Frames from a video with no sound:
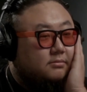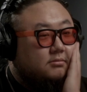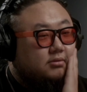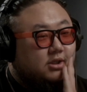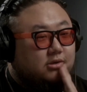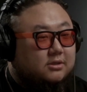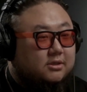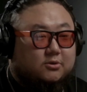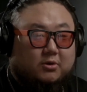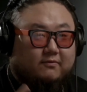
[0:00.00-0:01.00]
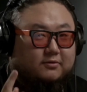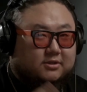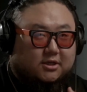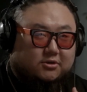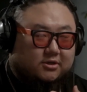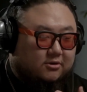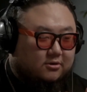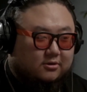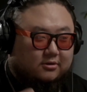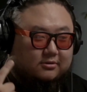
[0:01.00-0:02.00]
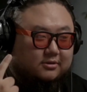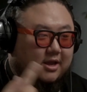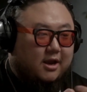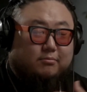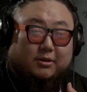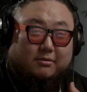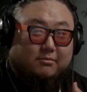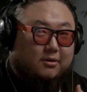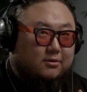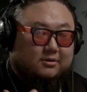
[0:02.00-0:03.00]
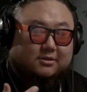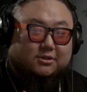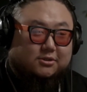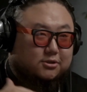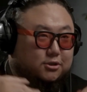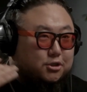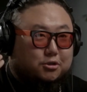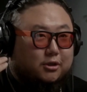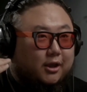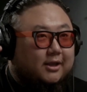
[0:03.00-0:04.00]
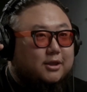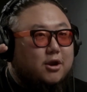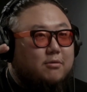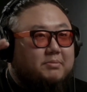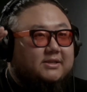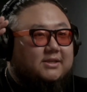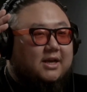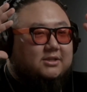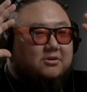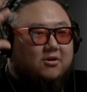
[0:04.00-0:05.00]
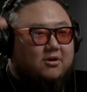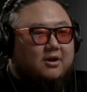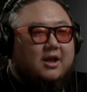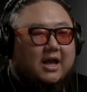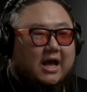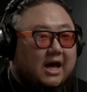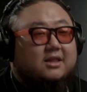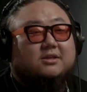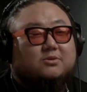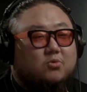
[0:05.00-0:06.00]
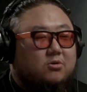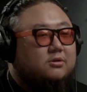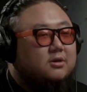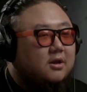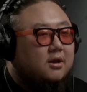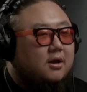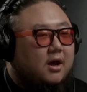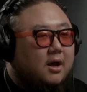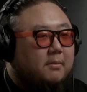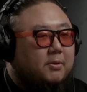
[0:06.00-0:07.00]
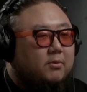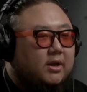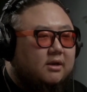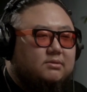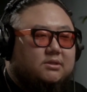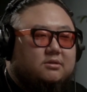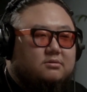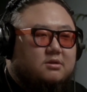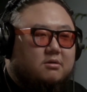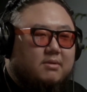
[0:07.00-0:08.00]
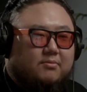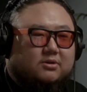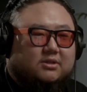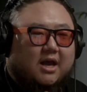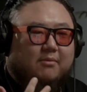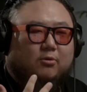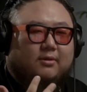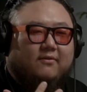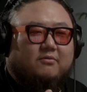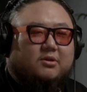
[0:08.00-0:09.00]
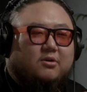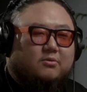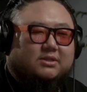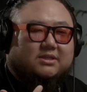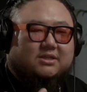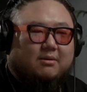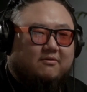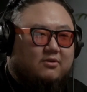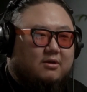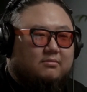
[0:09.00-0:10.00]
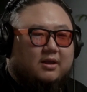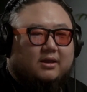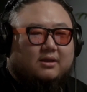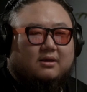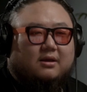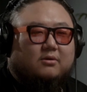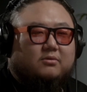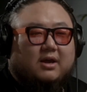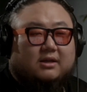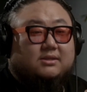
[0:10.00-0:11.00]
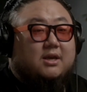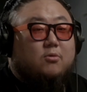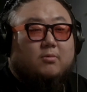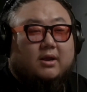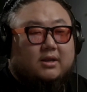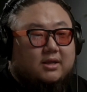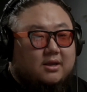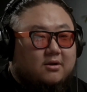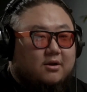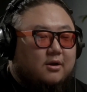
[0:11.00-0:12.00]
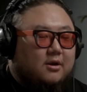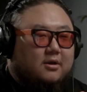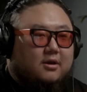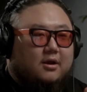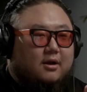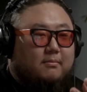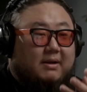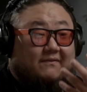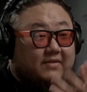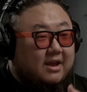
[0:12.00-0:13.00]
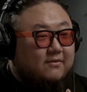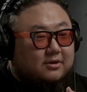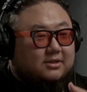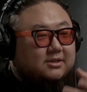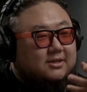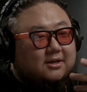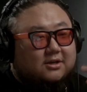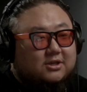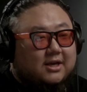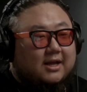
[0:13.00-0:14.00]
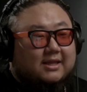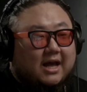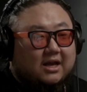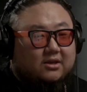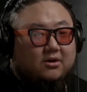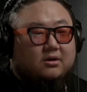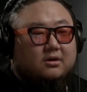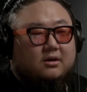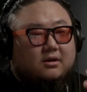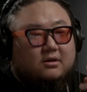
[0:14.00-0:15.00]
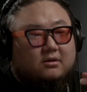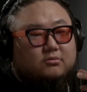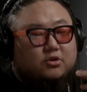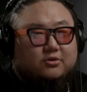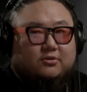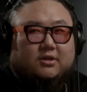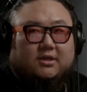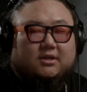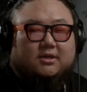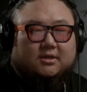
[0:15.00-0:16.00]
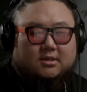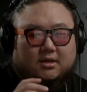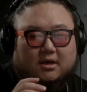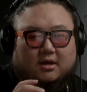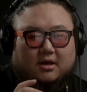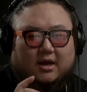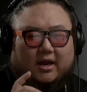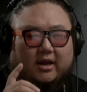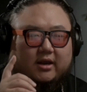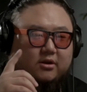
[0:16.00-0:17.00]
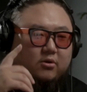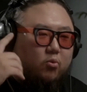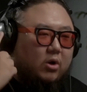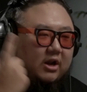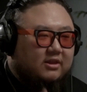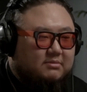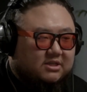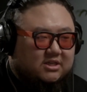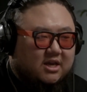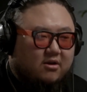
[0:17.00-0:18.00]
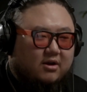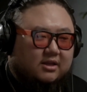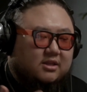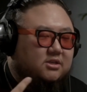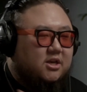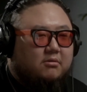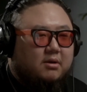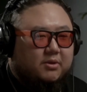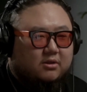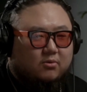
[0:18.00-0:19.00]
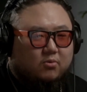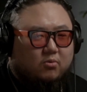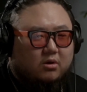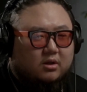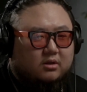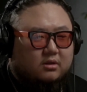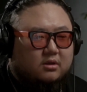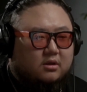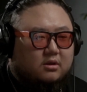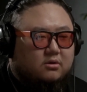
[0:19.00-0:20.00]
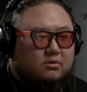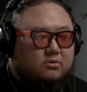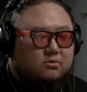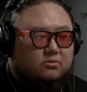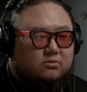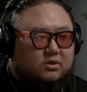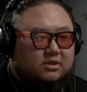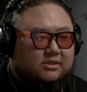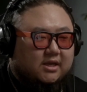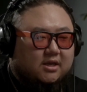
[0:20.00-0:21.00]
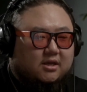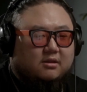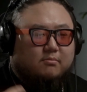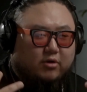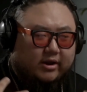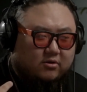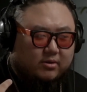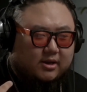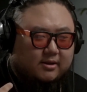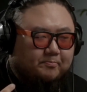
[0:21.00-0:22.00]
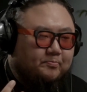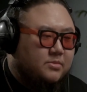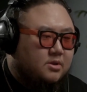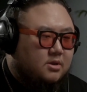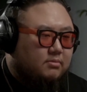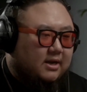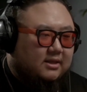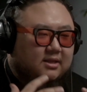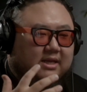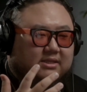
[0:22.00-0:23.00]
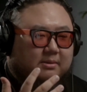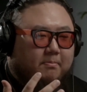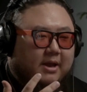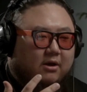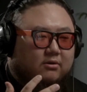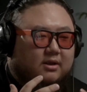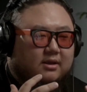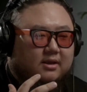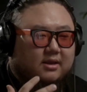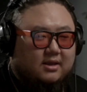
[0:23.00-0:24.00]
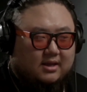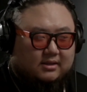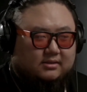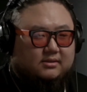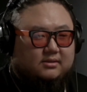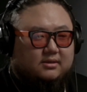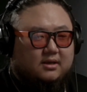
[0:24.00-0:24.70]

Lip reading: Seriously, 21st Century Girl, Airplane Mode, dude, like, their B-sides are out of this world. But when it comes to their members, I'm only familiar with some of them. Like, we got Sehrom right here, my favorite. You got Nagyeong, Cutie. I know one of them is Chaeyoung. I think Chaeyoung might be the one who is, like, in the bright green. But I think that's about it.